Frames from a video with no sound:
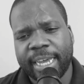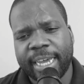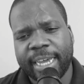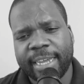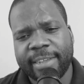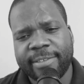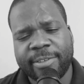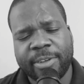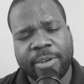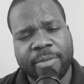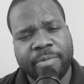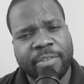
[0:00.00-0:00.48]

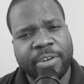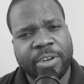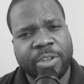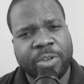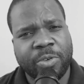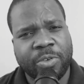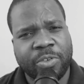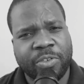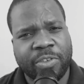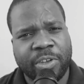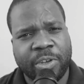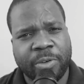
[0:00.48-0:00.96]
If someone
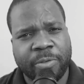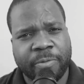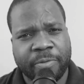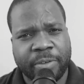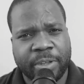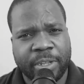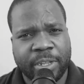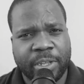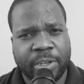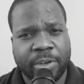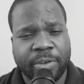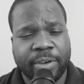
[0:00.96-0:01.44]
uses your
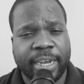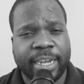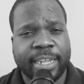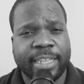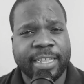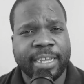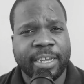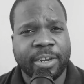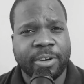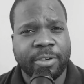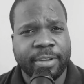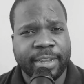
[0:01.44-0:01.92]
video
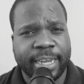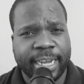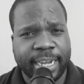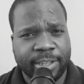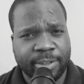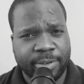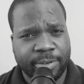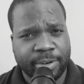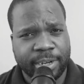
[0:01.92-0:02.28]
and they react